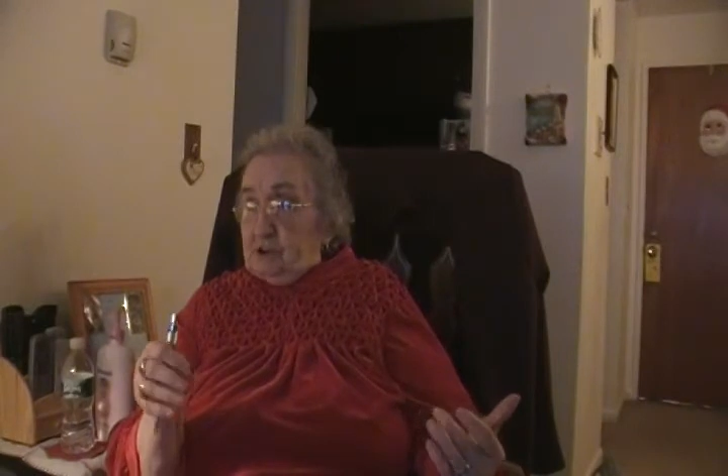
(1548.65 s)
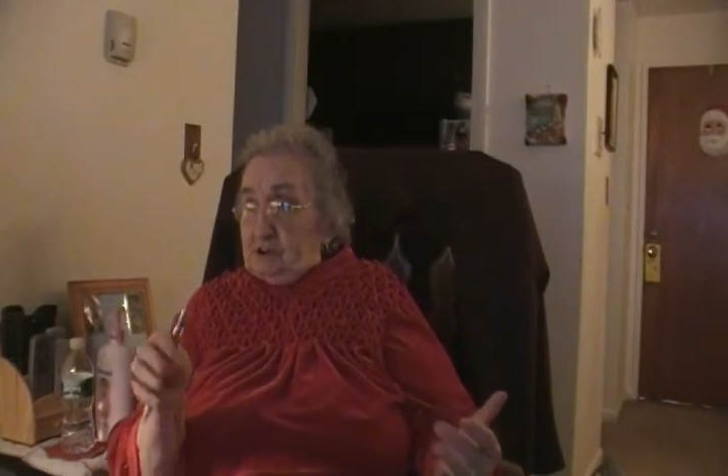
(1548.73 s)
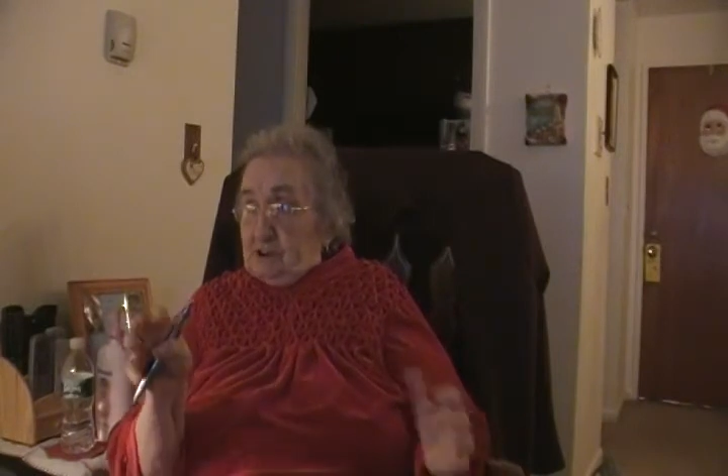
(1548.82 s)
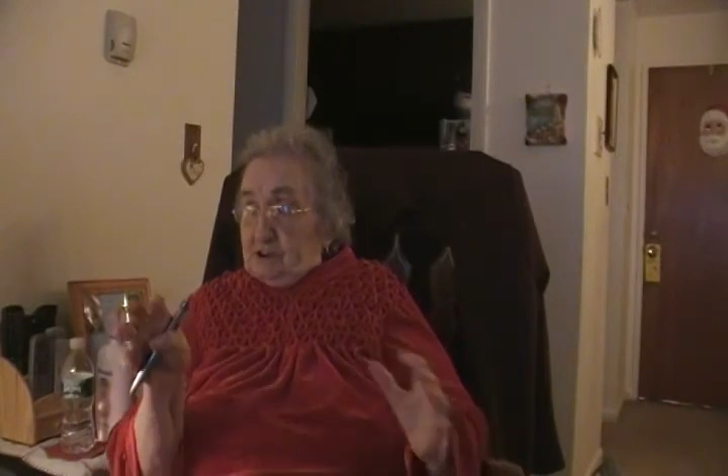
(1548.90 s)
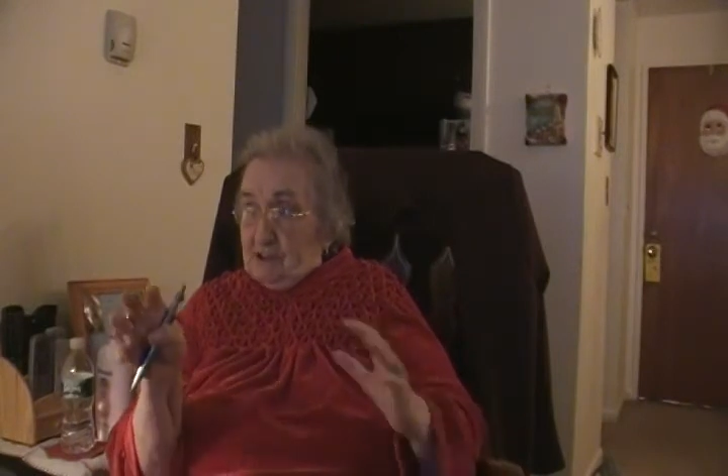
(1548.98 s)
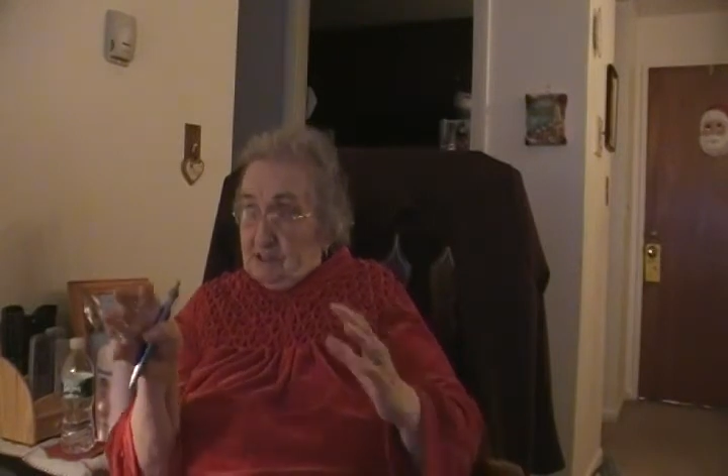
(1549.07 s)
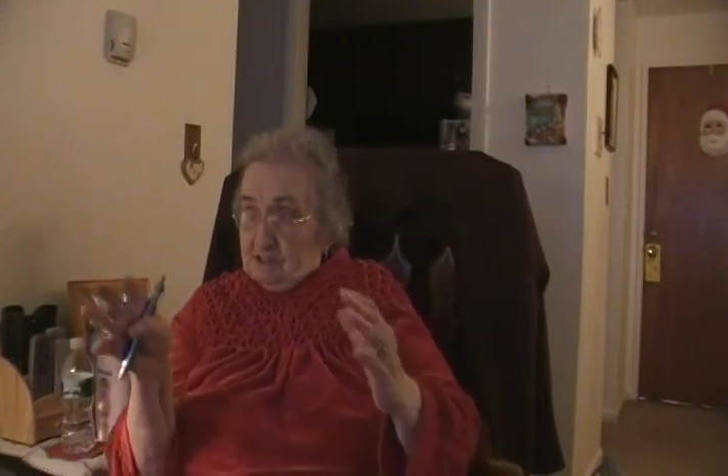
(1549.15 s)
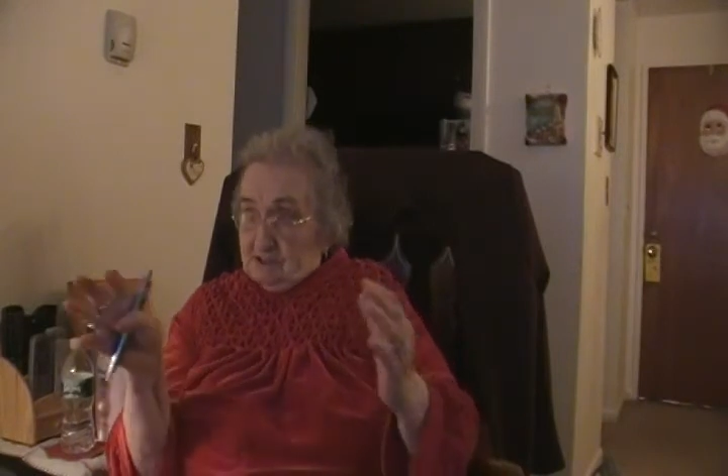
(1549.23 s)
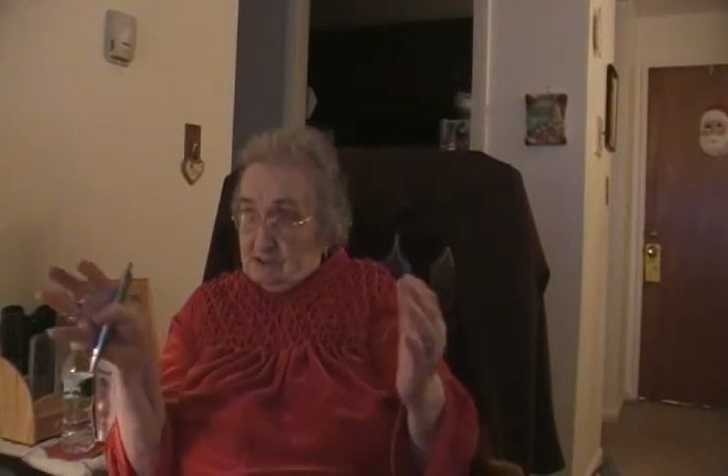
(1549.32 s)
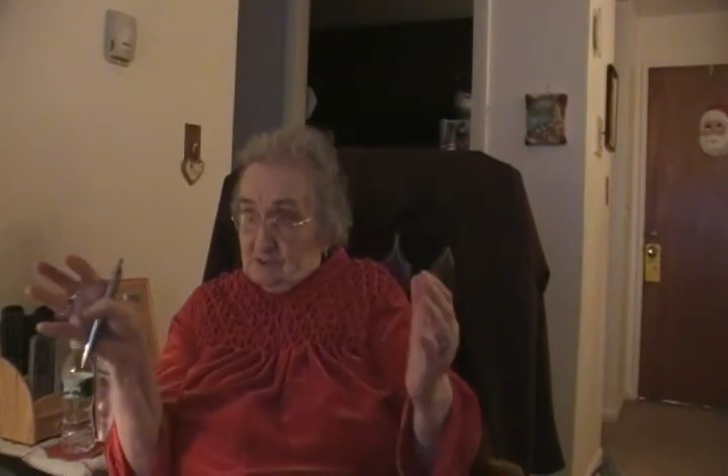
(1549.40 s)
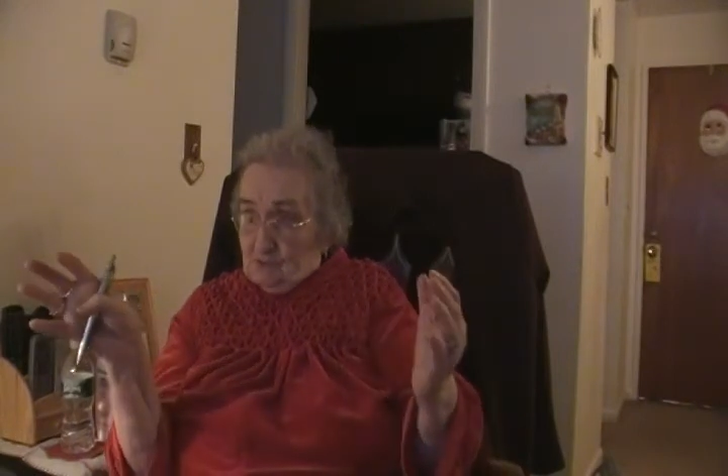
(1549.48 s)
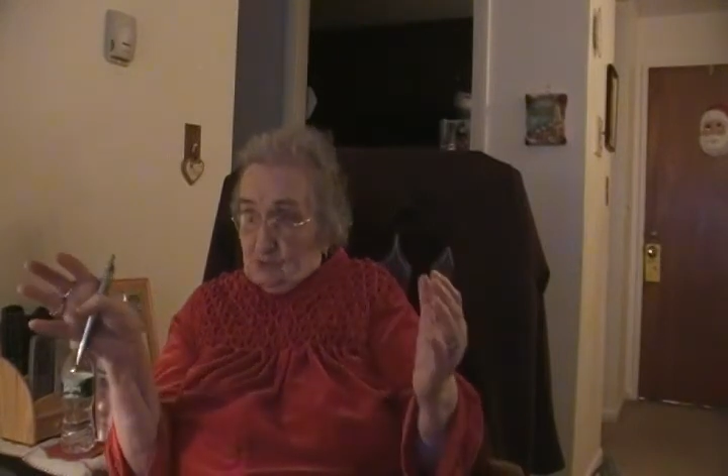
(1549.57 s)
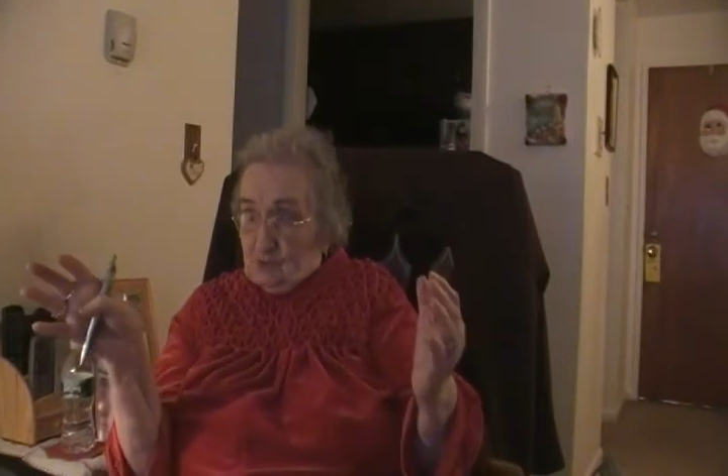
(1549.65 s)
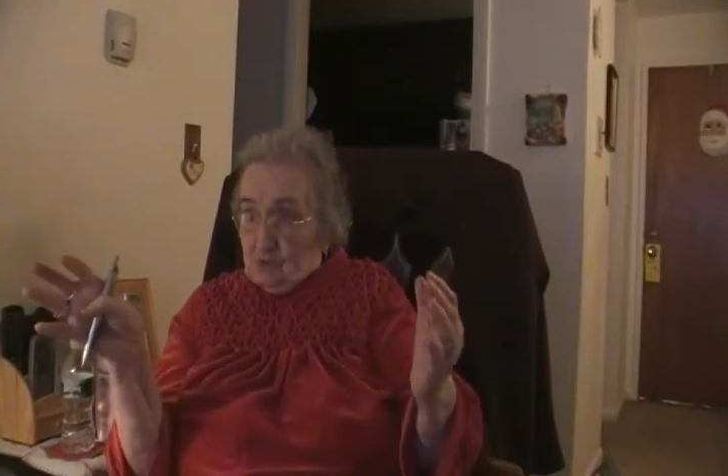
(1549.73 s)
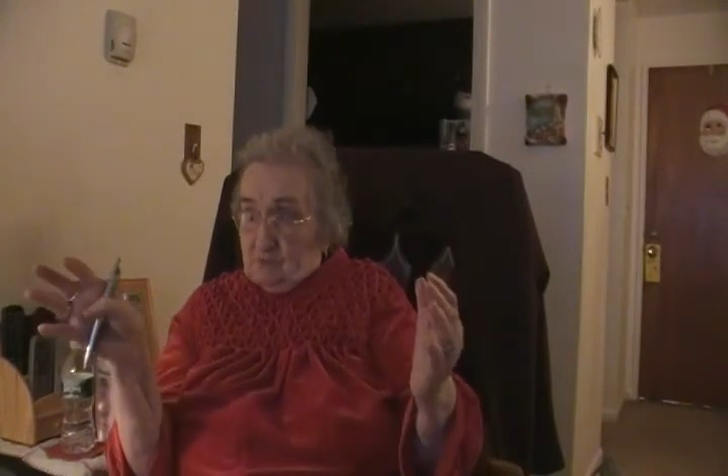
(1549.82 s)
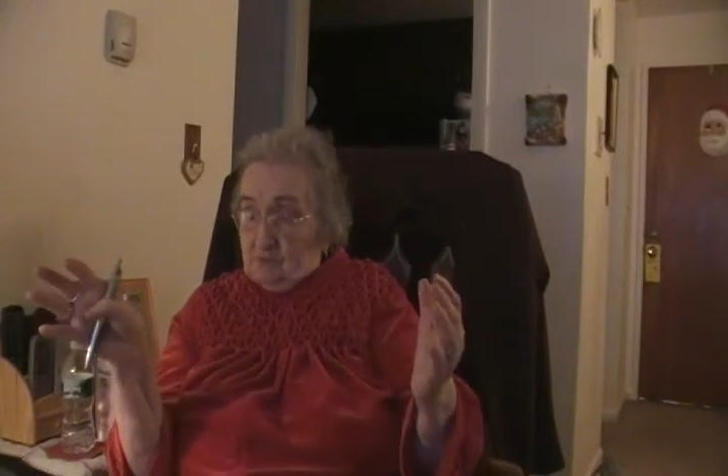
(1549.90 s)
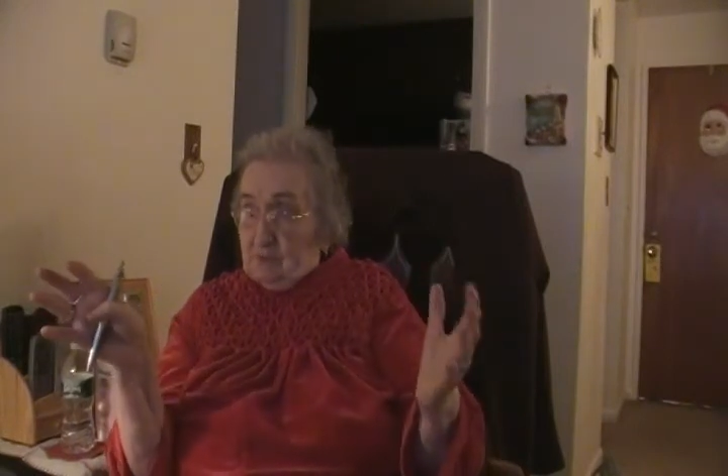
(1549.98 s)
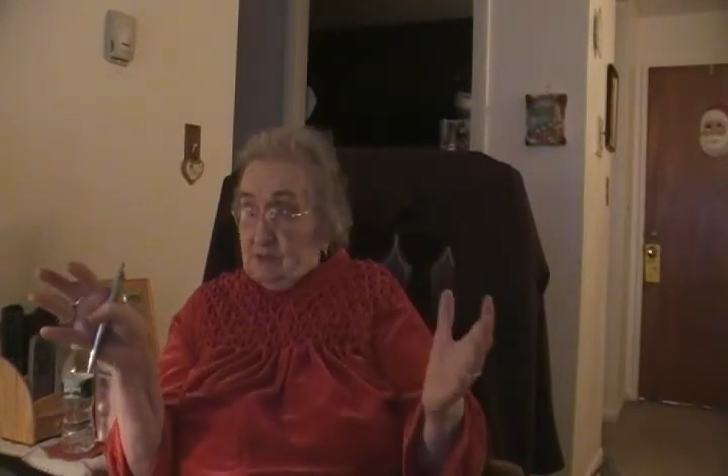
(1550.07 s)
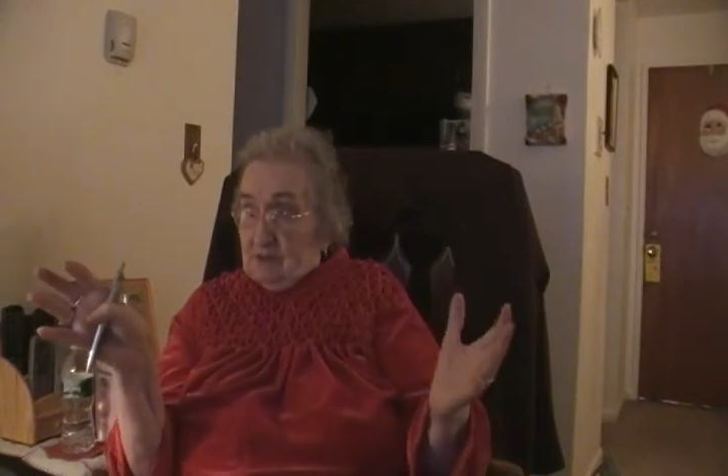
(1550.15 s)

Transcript: and another little room,